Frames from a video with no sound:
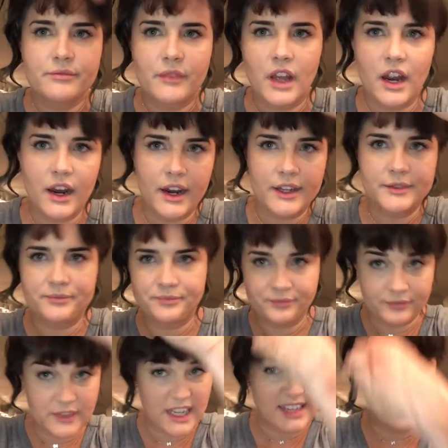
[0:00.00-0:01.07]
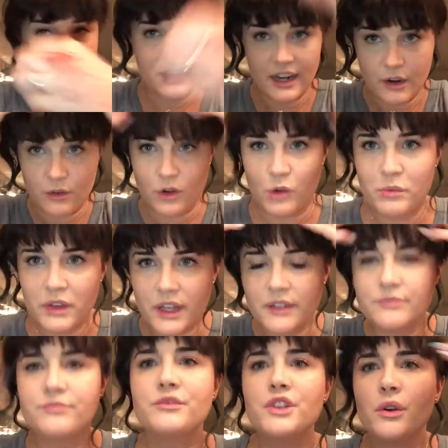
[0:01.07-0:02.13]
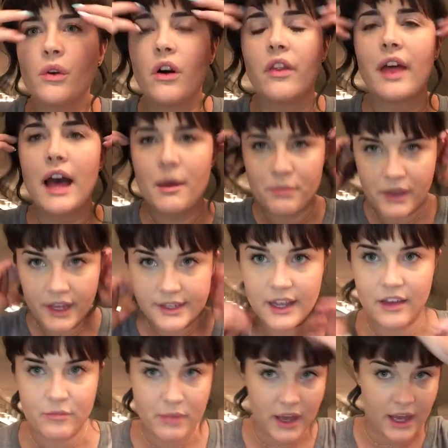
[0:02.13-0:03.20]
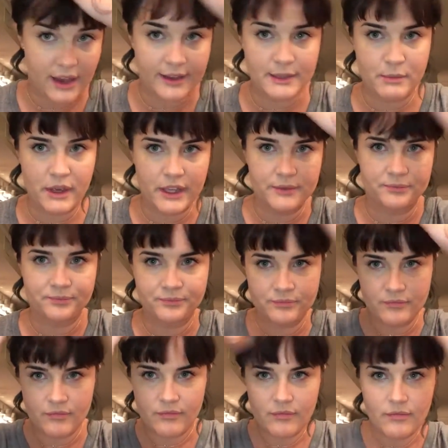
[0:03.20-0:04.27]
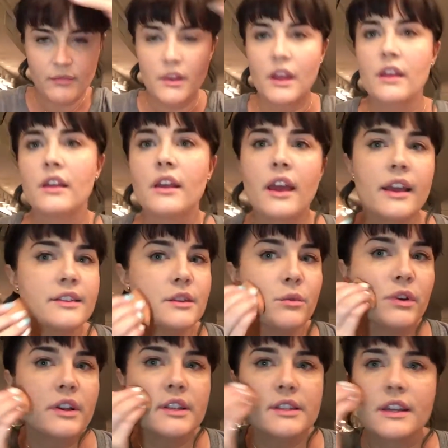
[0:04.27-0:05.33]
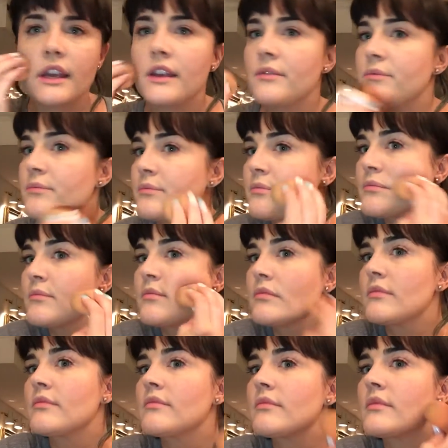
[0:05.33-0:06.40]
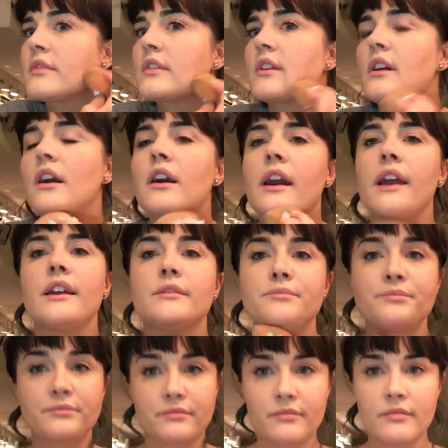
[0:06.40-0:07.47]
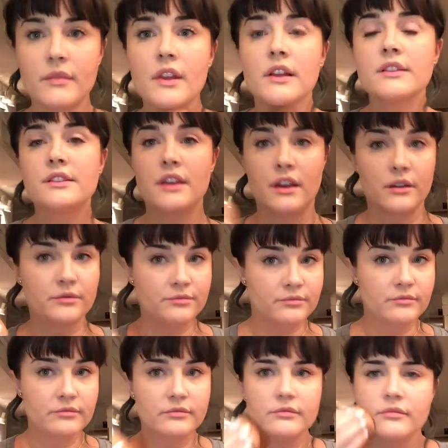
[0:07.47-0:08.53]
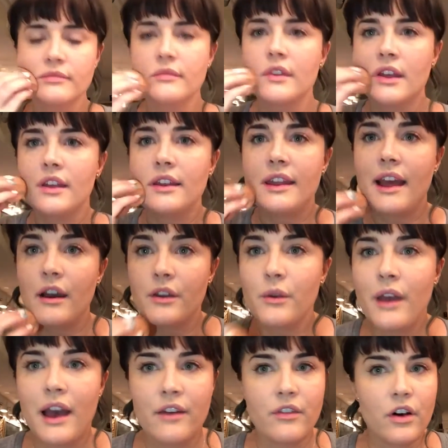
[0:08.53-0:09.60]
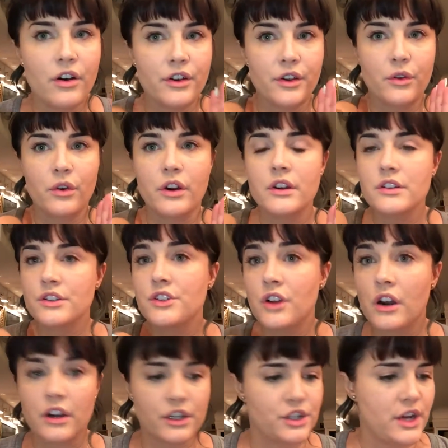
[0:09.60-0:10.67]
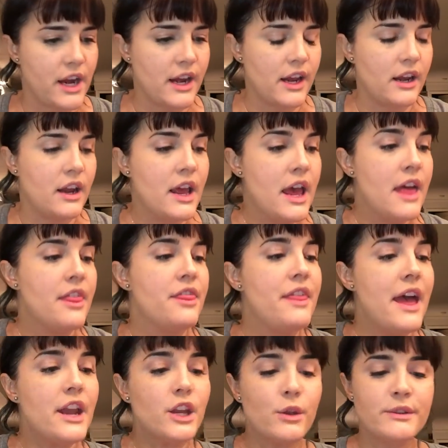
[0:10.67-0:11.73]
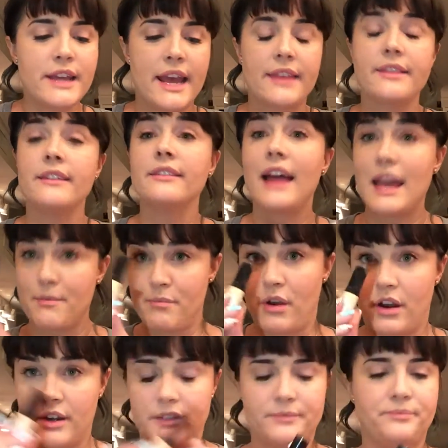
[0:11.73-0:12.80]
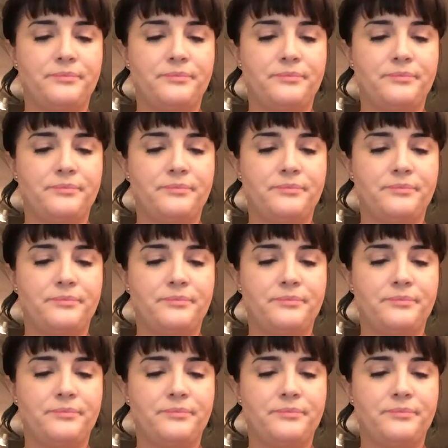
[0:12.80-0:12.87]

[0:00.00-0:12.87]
All right, like I said, I don't normally do all that because I have bangs, but in case you wanted to see. All right, so now you have all your dark shading. Then you take the light part.